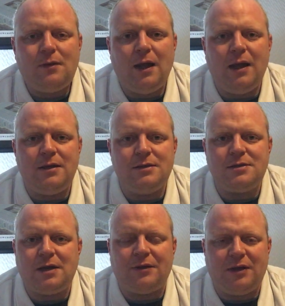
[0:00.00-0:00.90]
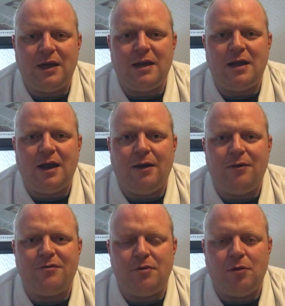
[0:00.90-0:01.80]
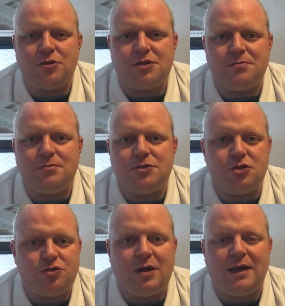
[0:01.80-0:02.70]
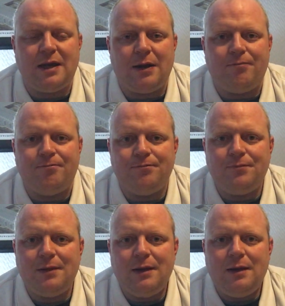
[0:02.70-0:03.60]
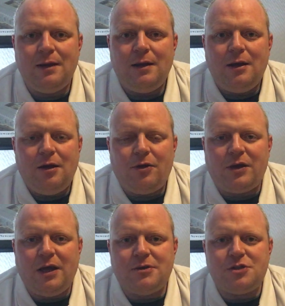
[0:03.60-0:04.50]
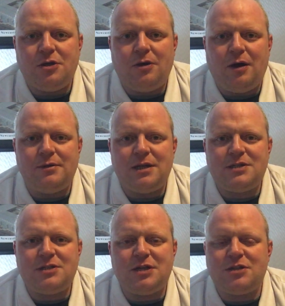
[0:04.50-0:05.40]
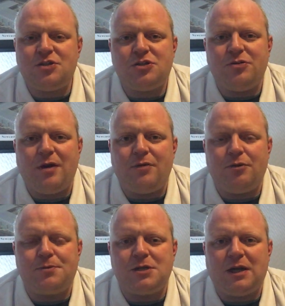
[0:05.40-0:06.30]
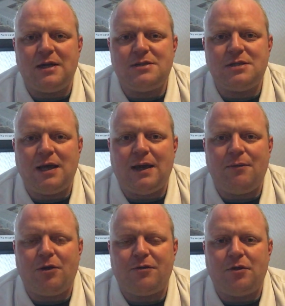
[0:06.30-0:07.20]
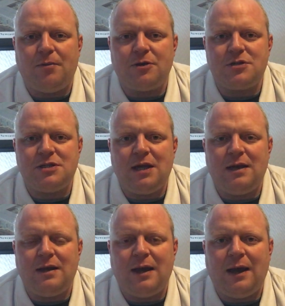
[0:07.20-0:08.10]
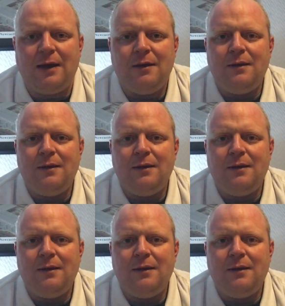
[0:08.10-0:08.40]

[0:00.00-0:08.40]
and I think Eddie Howe, if he wants him, should try and get him. Okay, so that's just a roundup tonight, what I've come on to say, and I